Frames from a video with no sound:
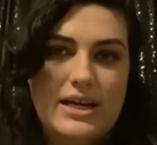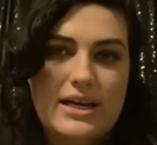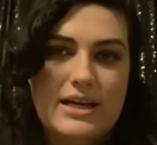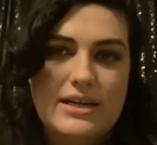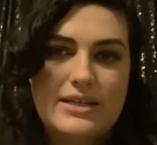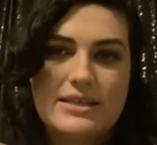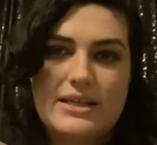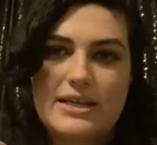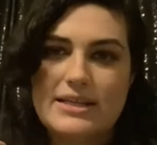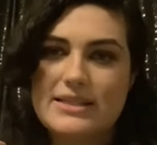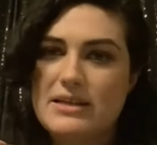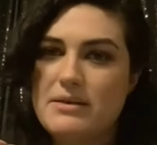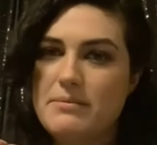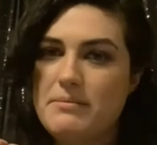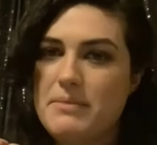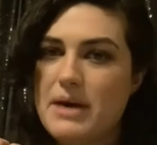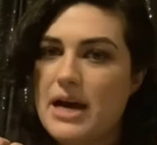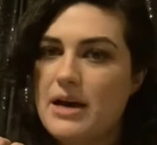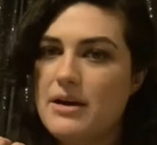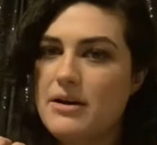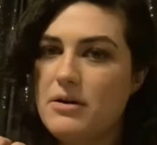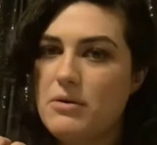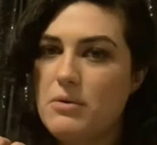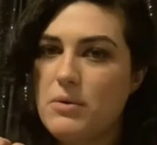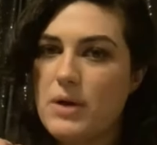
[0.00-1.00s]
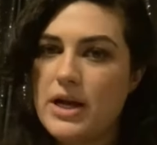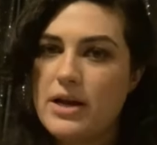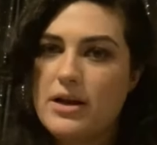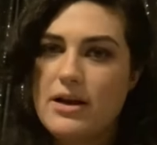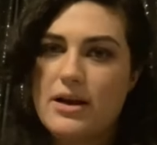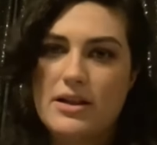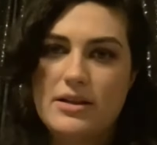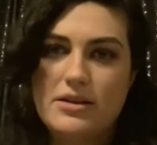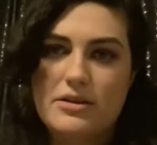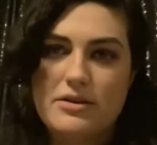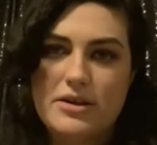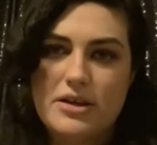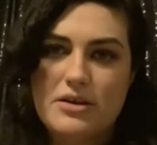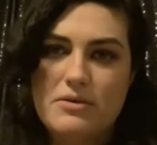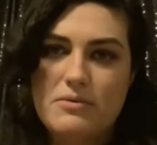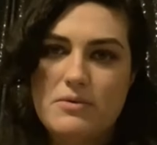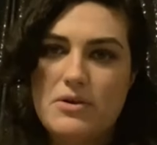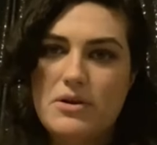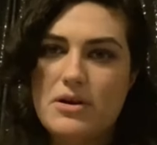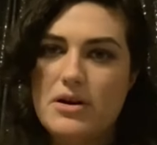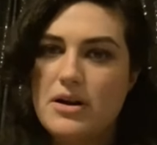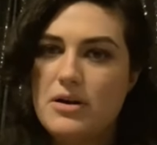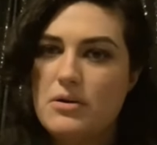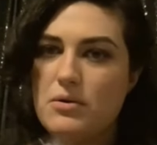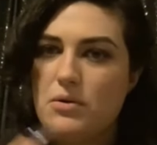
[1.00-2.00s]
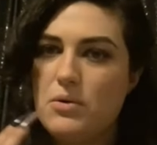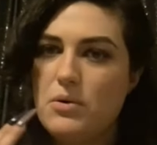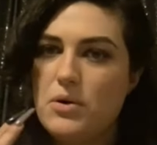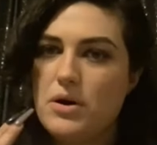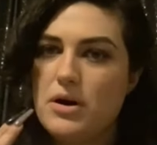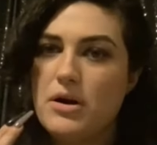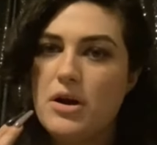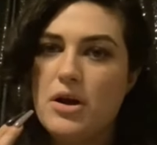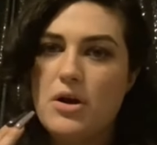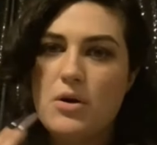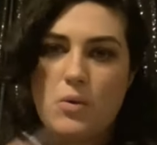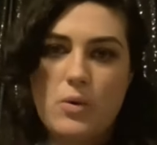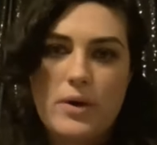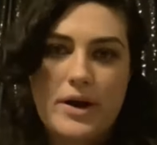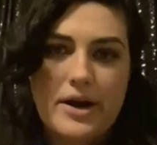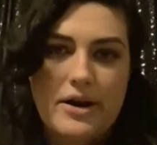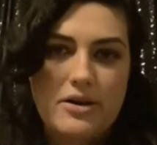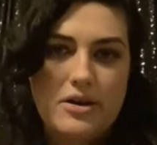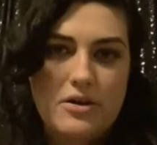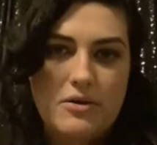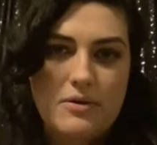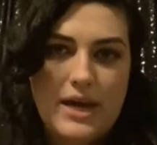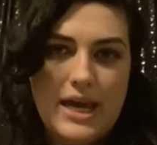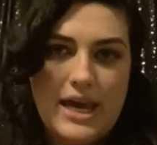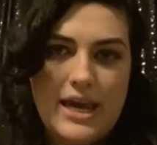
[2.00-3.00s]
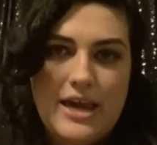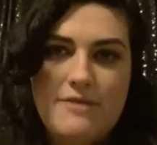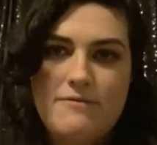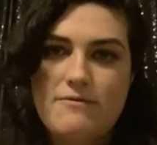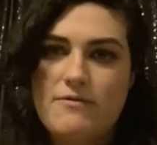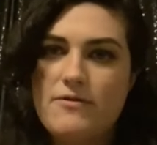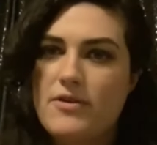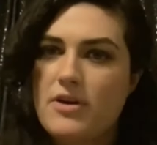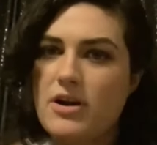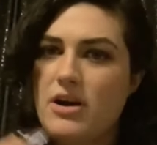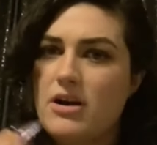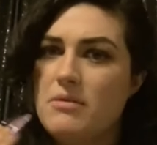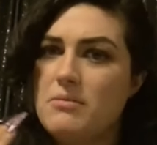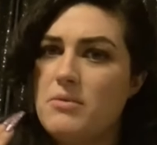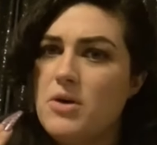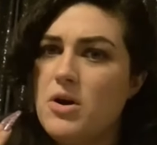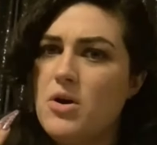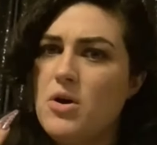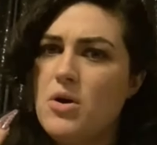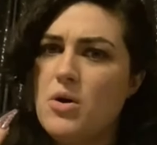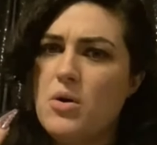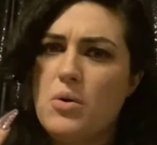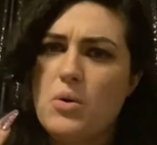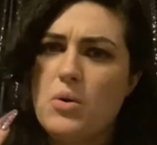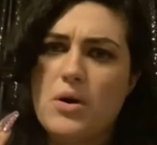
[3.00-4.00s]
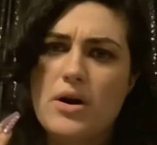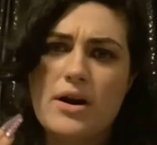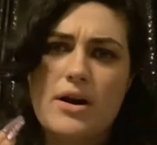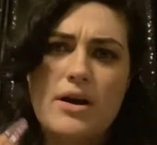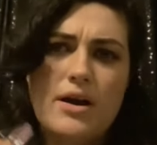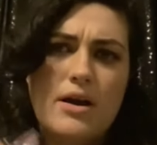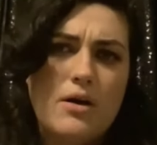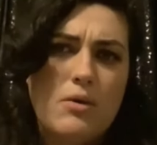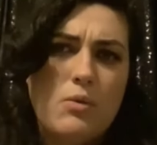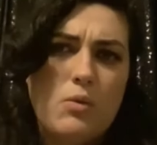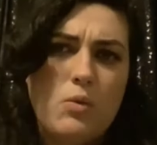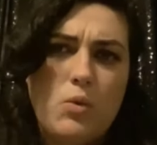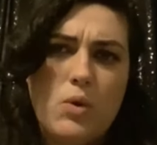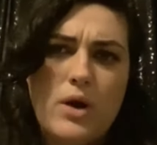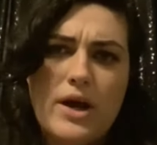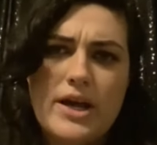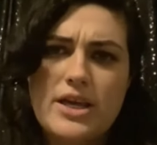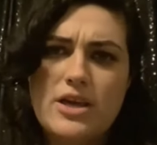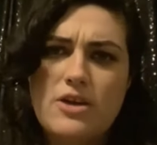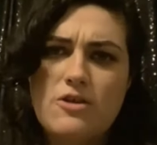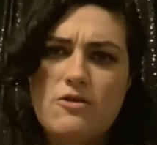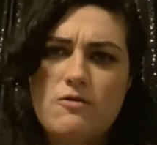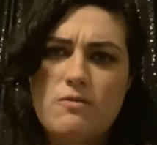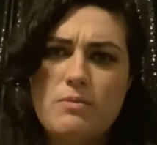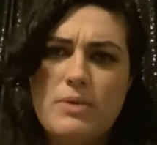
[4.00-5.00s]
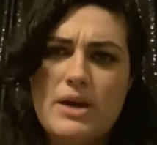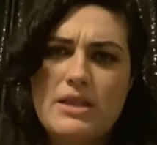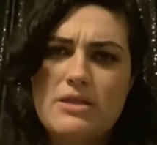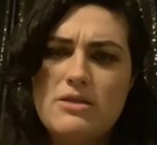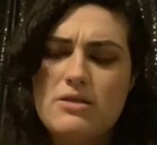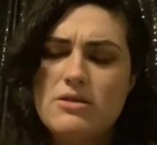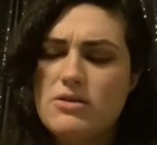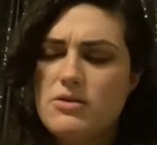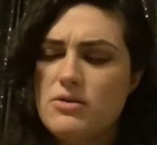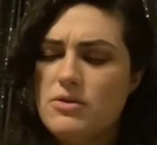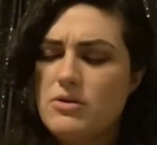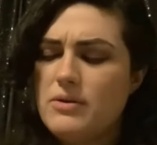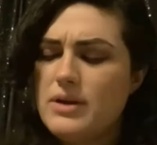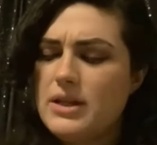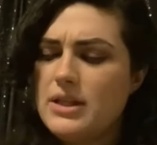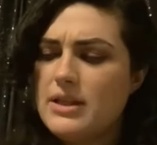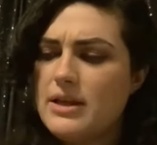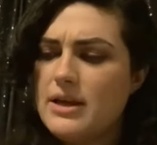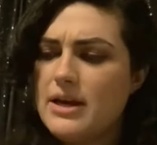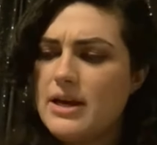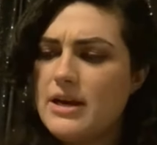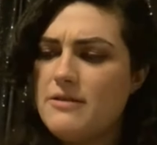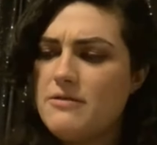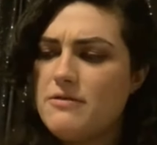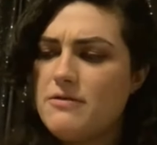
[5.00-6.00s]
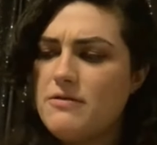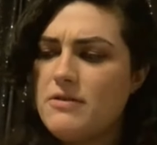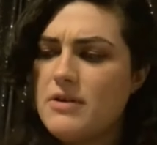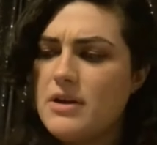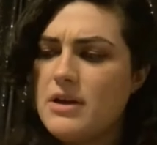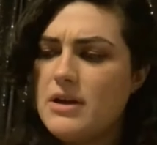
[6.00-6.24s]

It doesn't matter what color you are or where you came from or what you've been through in life